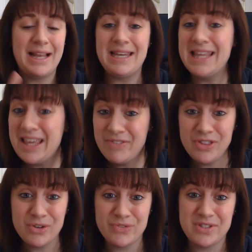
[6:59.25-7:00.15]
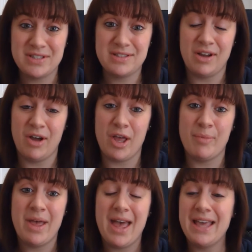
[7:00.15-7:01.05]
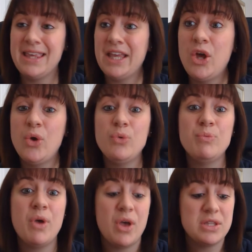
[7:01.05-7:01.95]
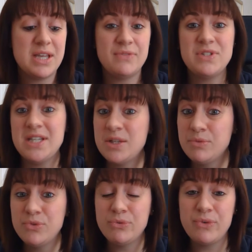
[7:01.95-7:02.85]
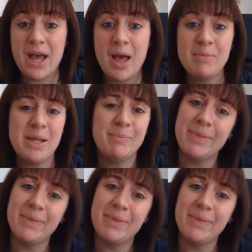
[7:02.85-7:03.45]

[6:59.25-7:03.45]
leaving the office in time and home to have dinner with your family,